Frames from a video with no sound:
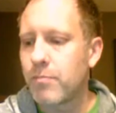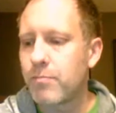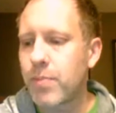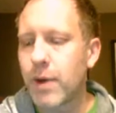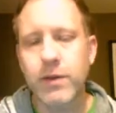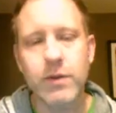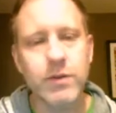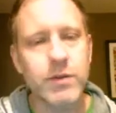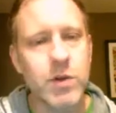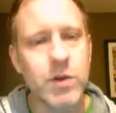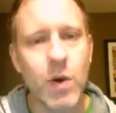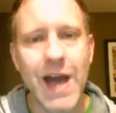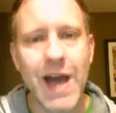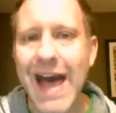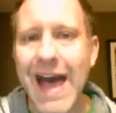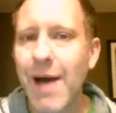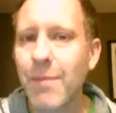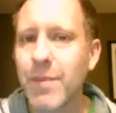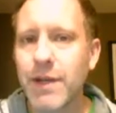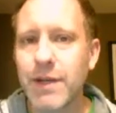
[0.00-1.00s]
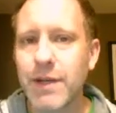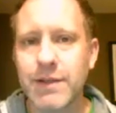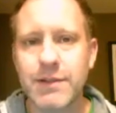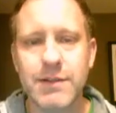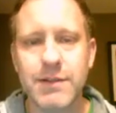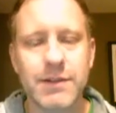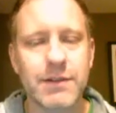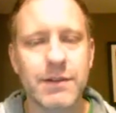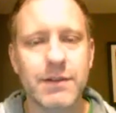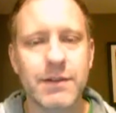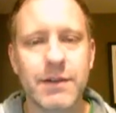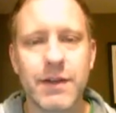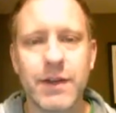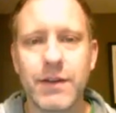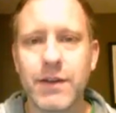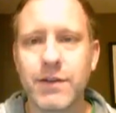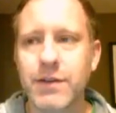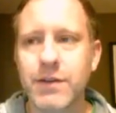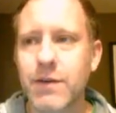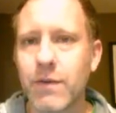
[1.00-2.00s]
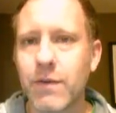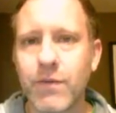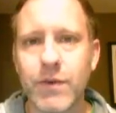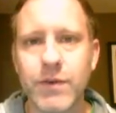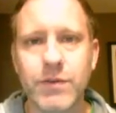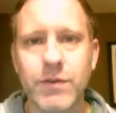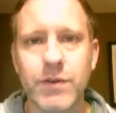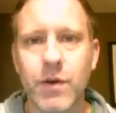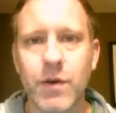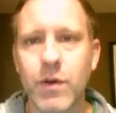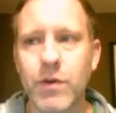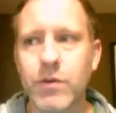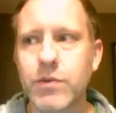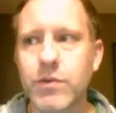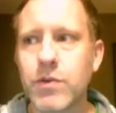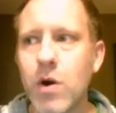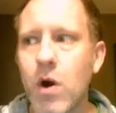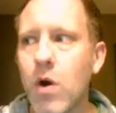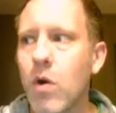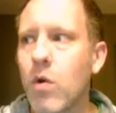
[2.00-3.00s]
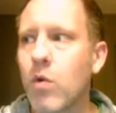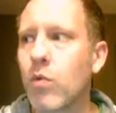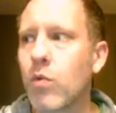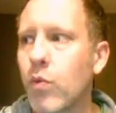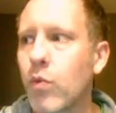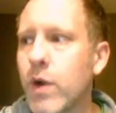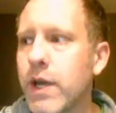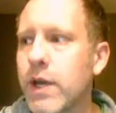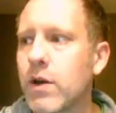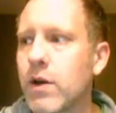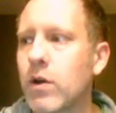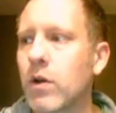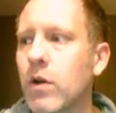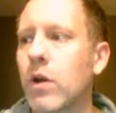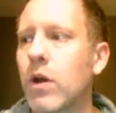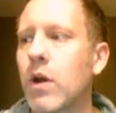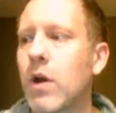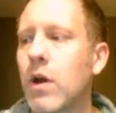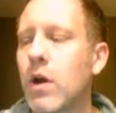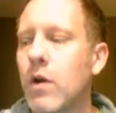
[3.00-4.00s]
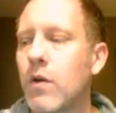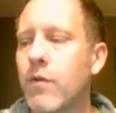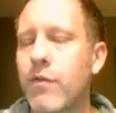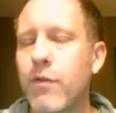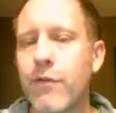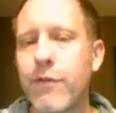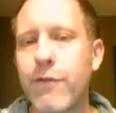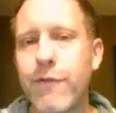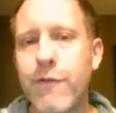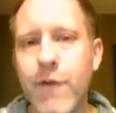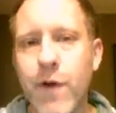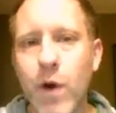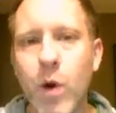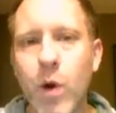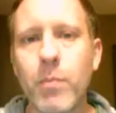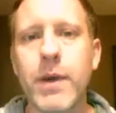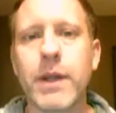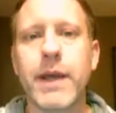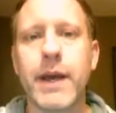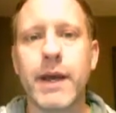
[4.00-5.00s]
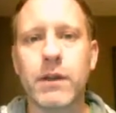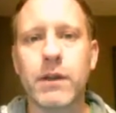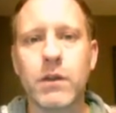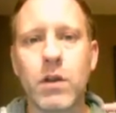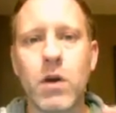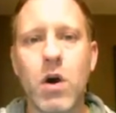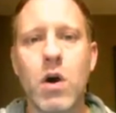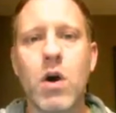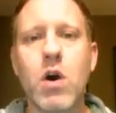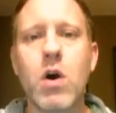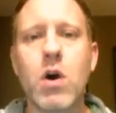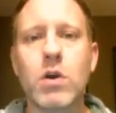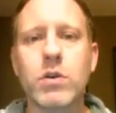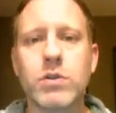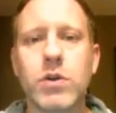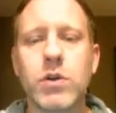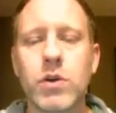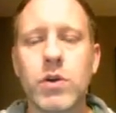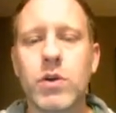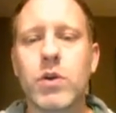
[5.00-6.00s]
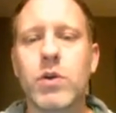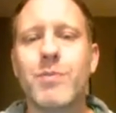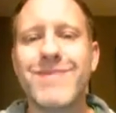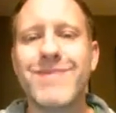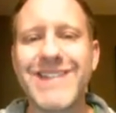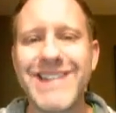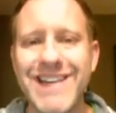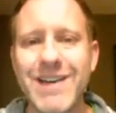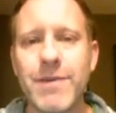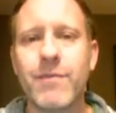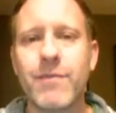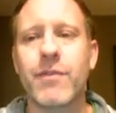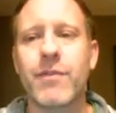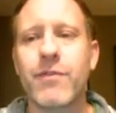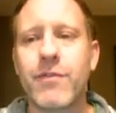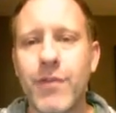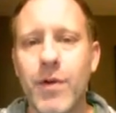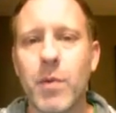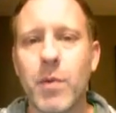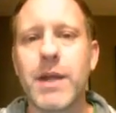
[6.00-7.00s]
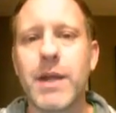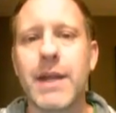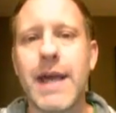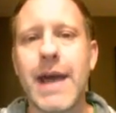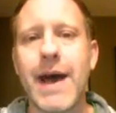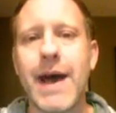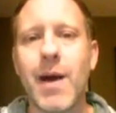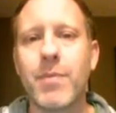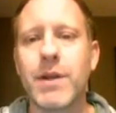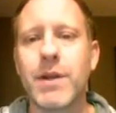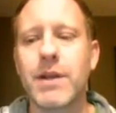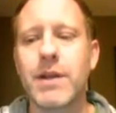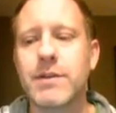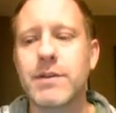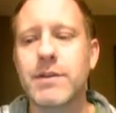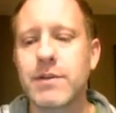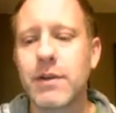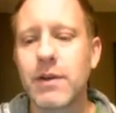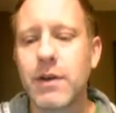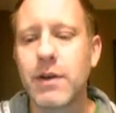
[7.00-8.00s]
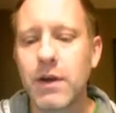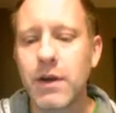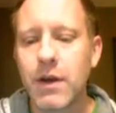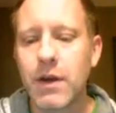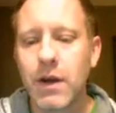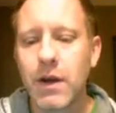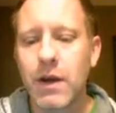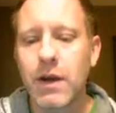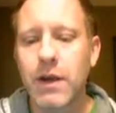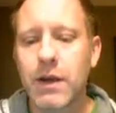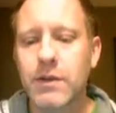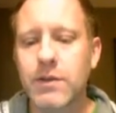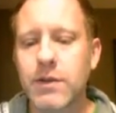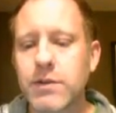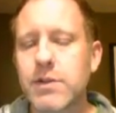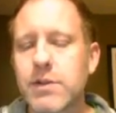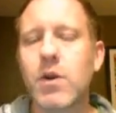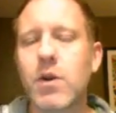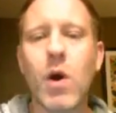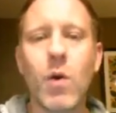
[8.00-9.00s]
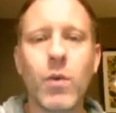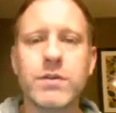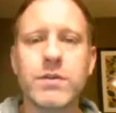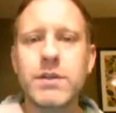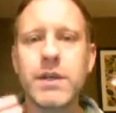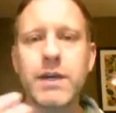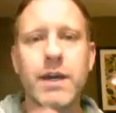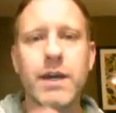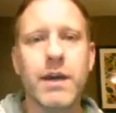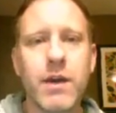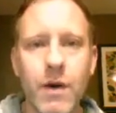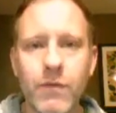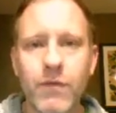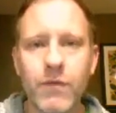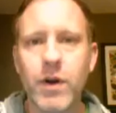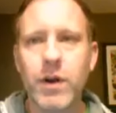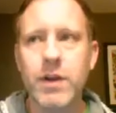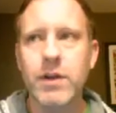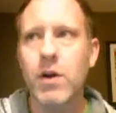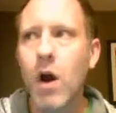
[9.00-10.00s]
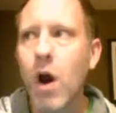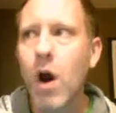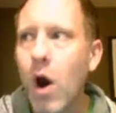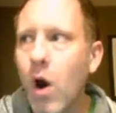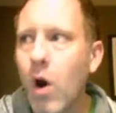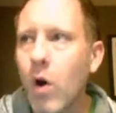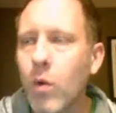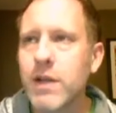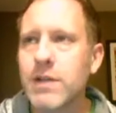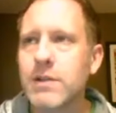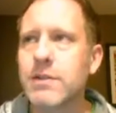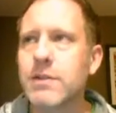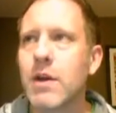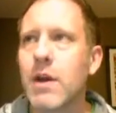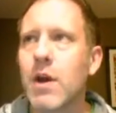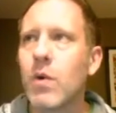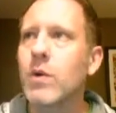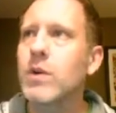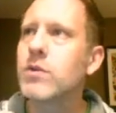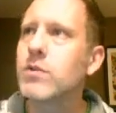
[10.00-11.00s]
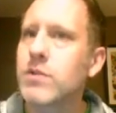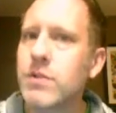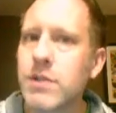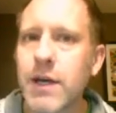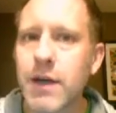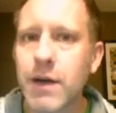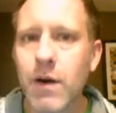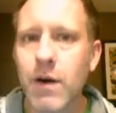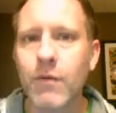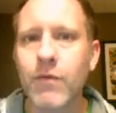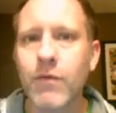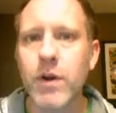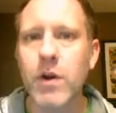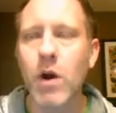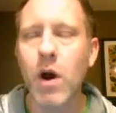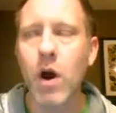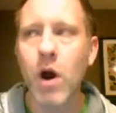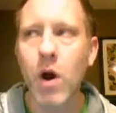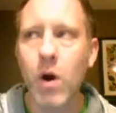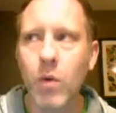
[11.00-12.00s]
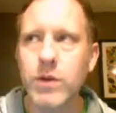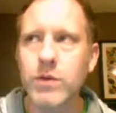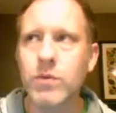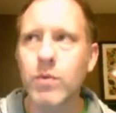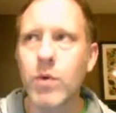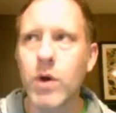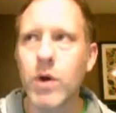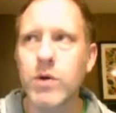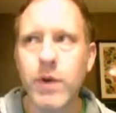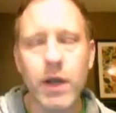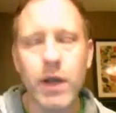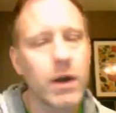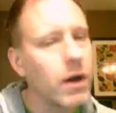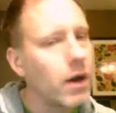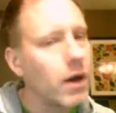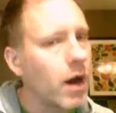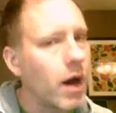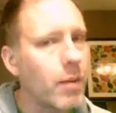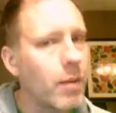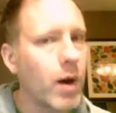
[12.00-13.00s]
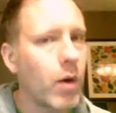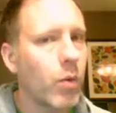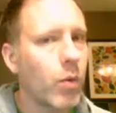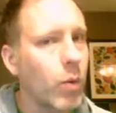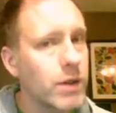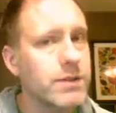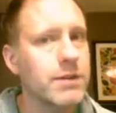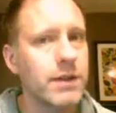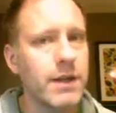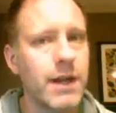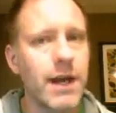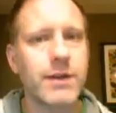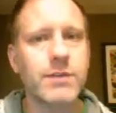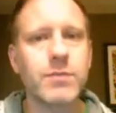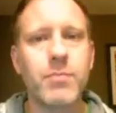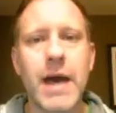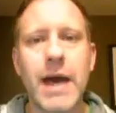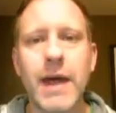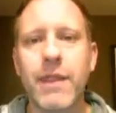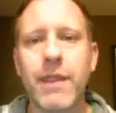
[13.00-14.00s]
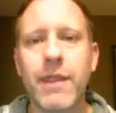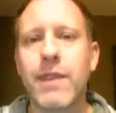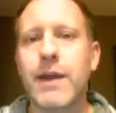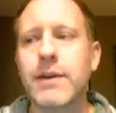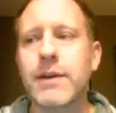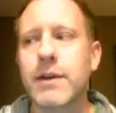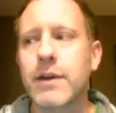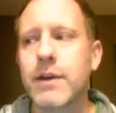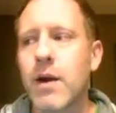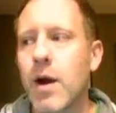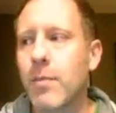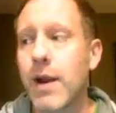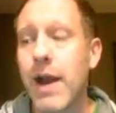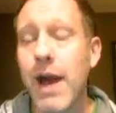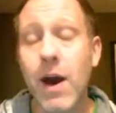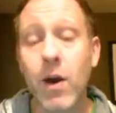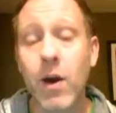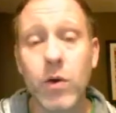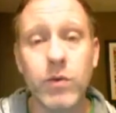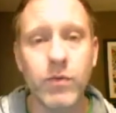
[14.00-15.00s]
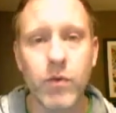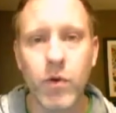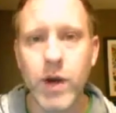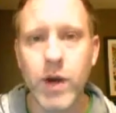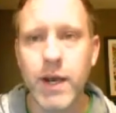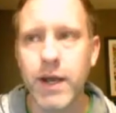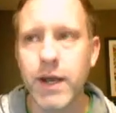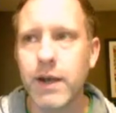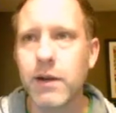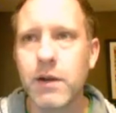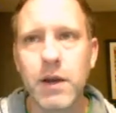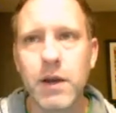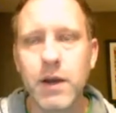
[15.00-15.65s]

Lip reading: But there's no happiness in this comfort zone. There's no real fulfillment, like long-term, deep fulfillment and happiness. Because you're always seeking comfort. And when you seek comfort, you're always wondering about what's the next bad thing to come and how to avoid it.